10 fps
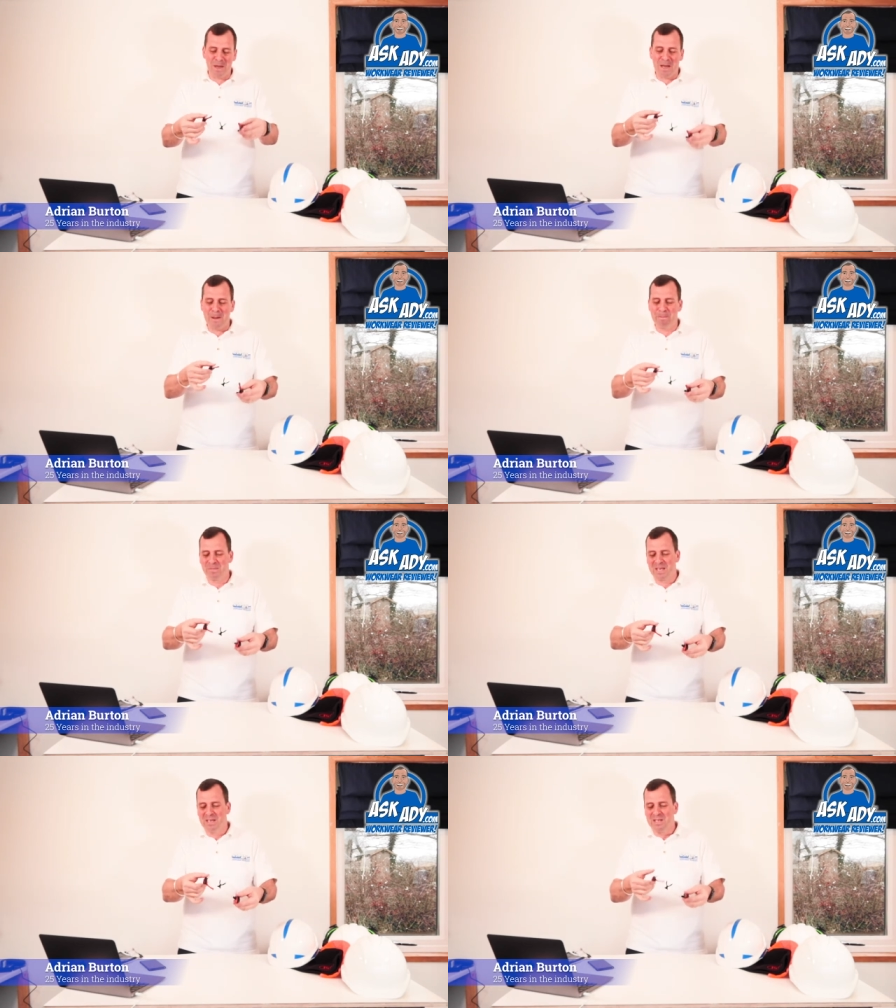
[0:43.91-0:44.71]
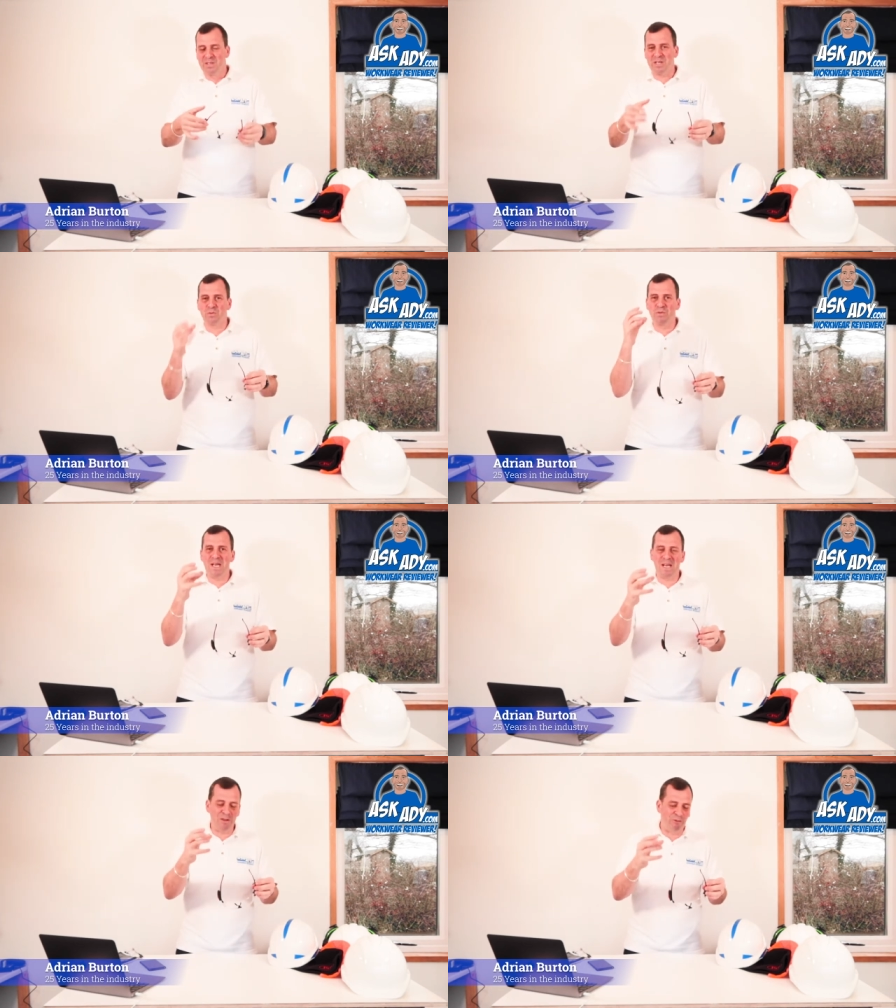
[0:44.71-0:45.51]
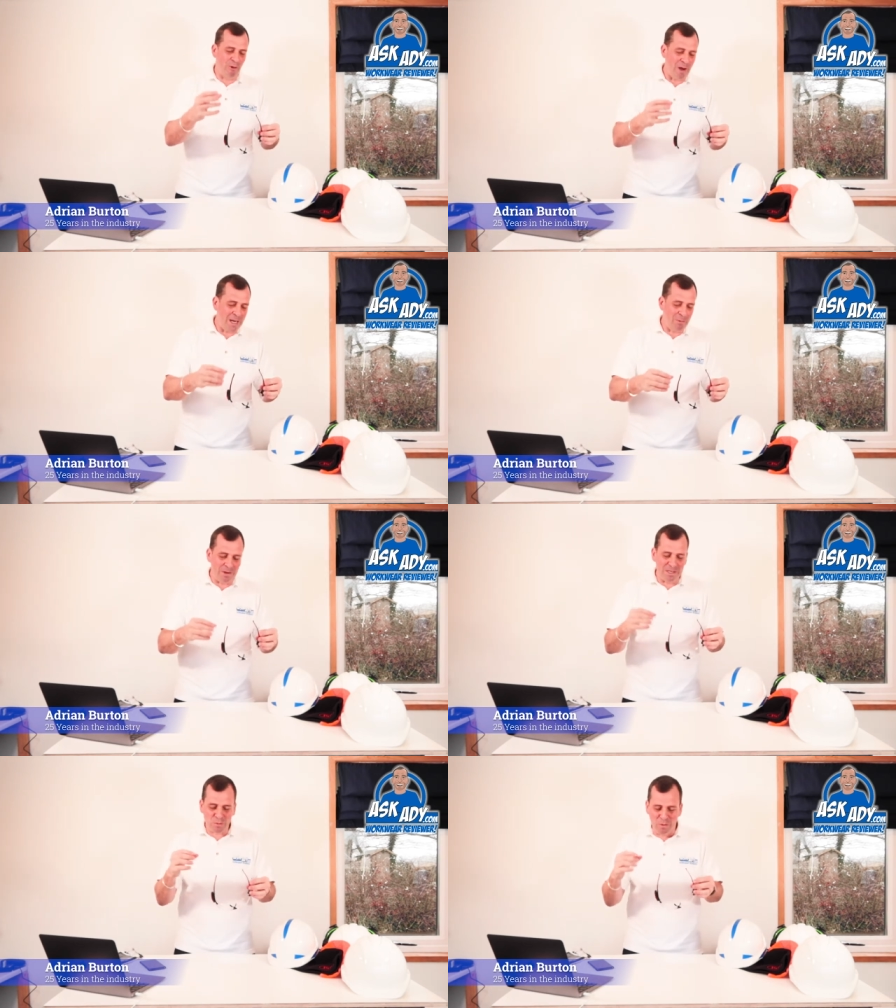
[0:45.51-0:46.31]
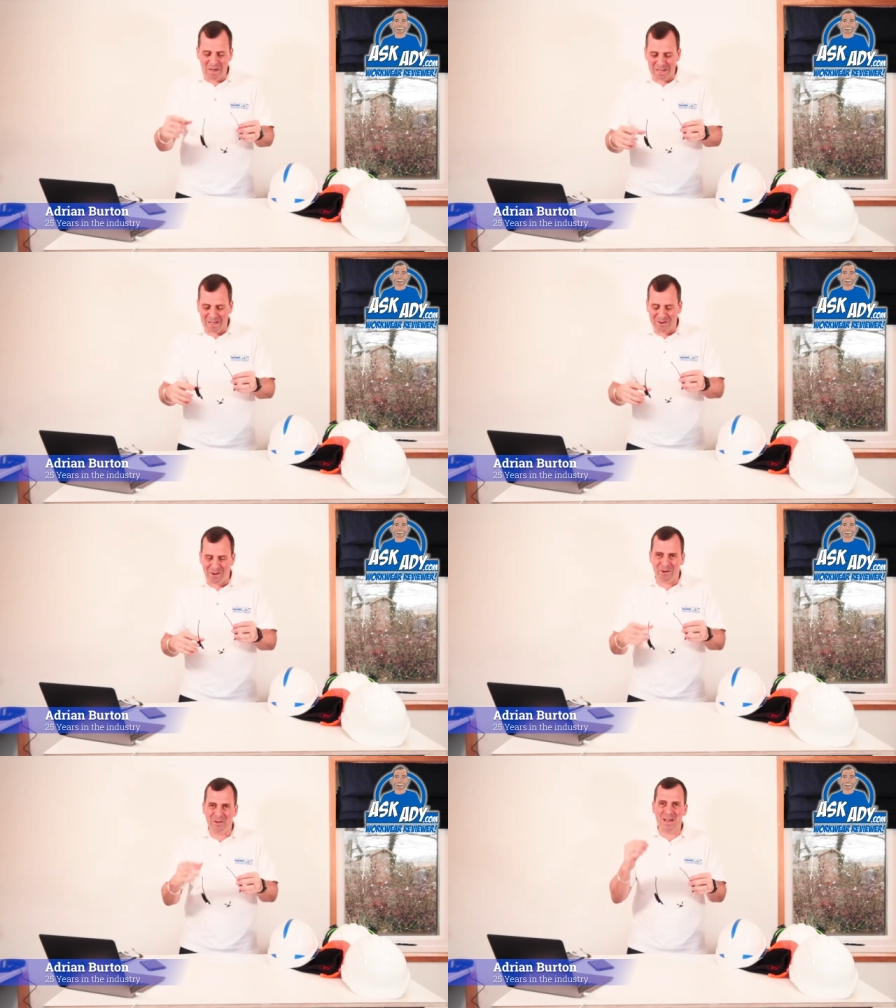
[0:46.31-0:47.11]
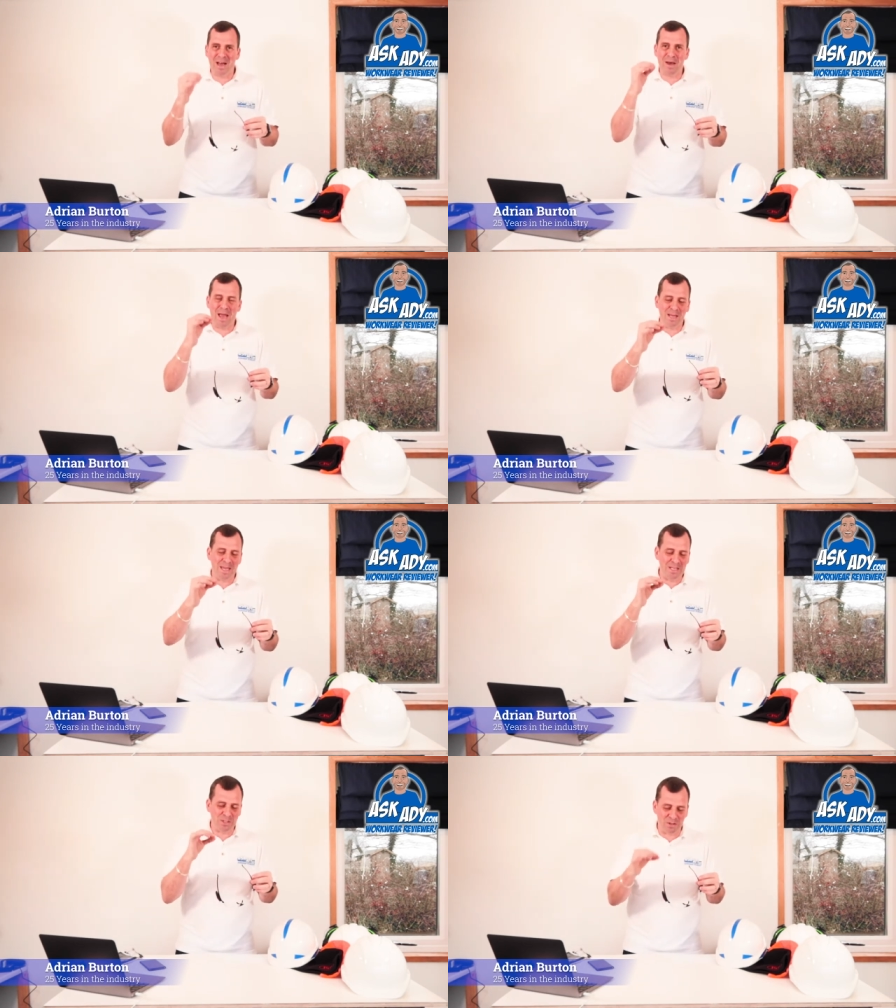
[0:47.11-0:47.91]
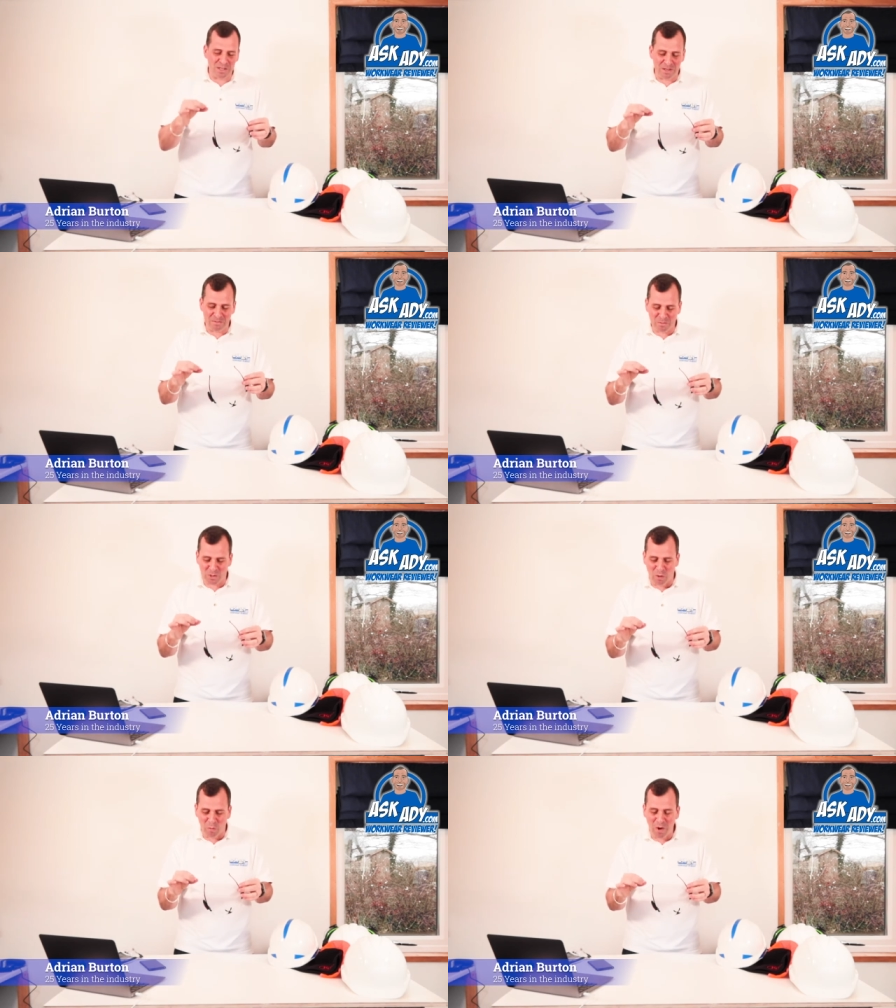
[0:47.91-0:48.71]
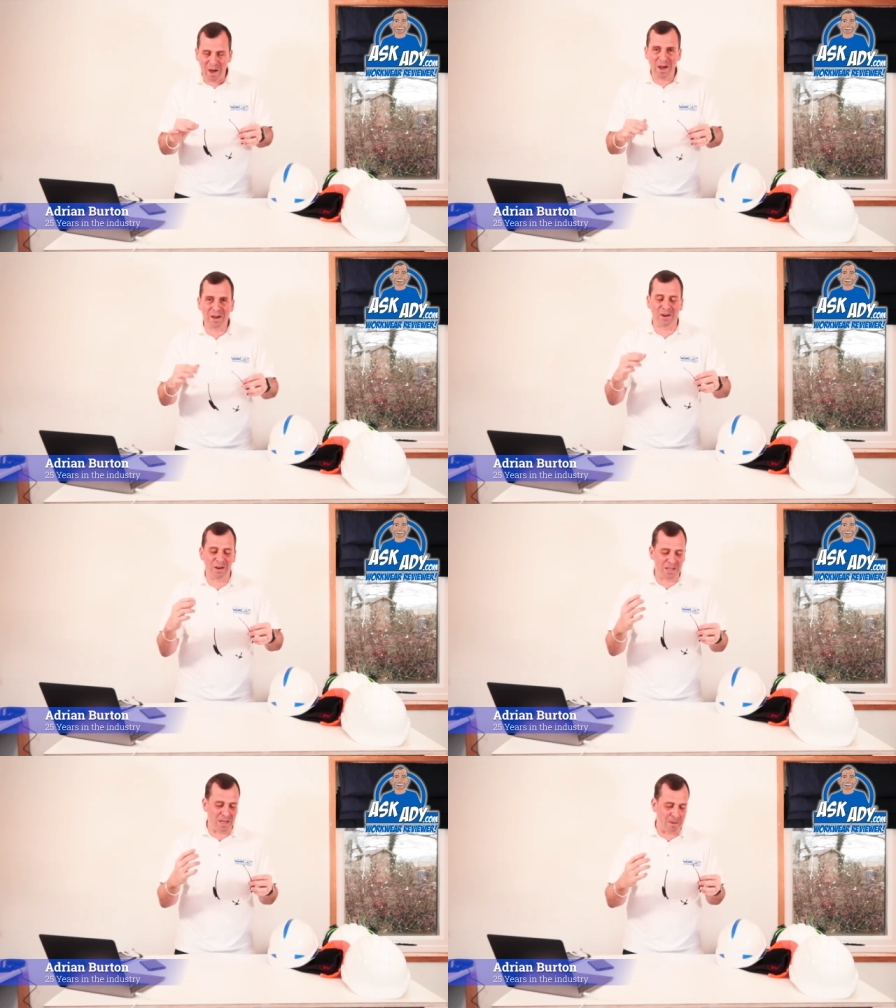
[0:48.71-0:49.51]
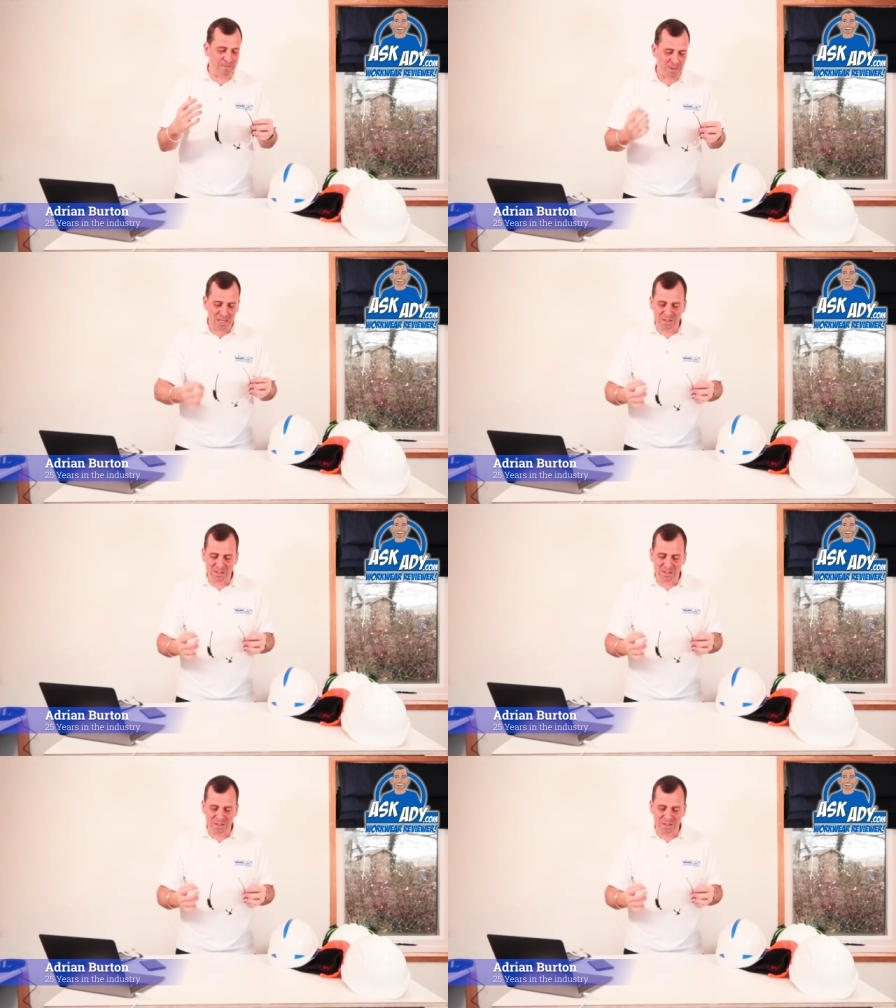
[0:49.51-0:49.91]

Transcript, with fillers: But um, just really for anyone that's working on uh, any intricate sort of work, like um,